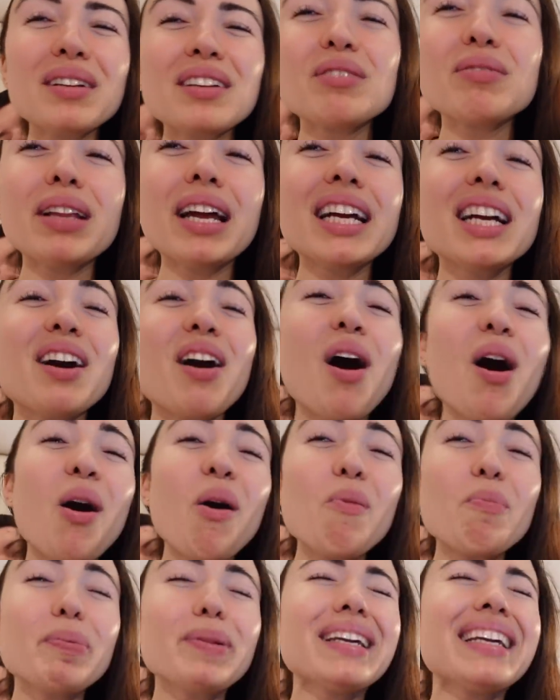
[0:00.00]
Can you let
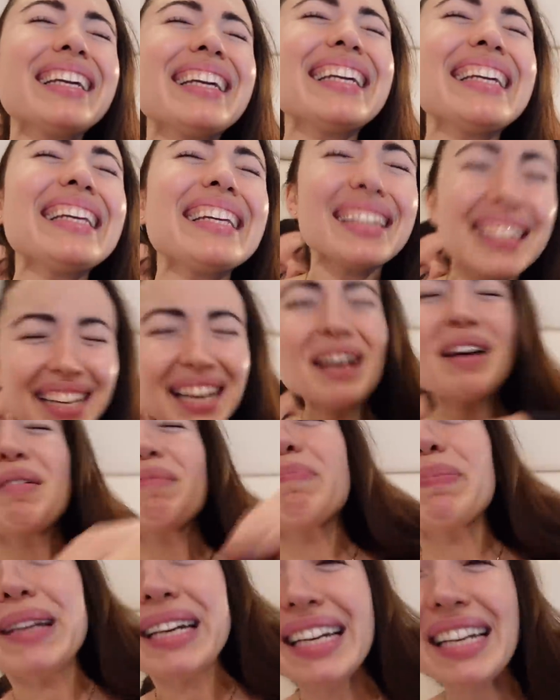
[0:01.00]
go? What?
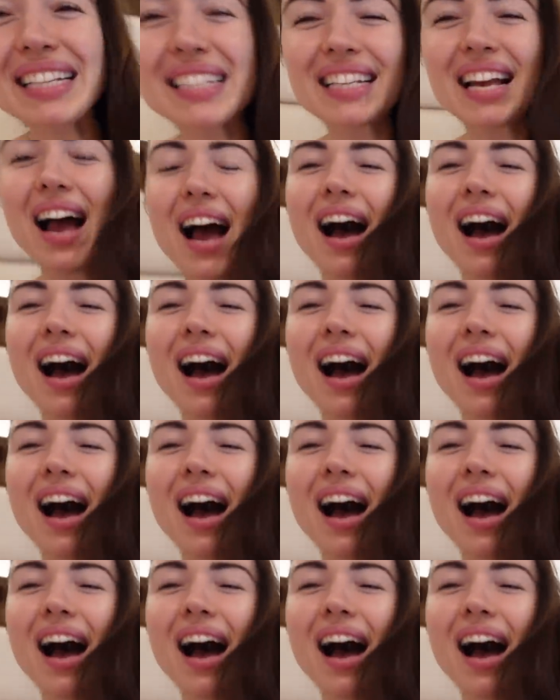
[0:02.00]
Please, please.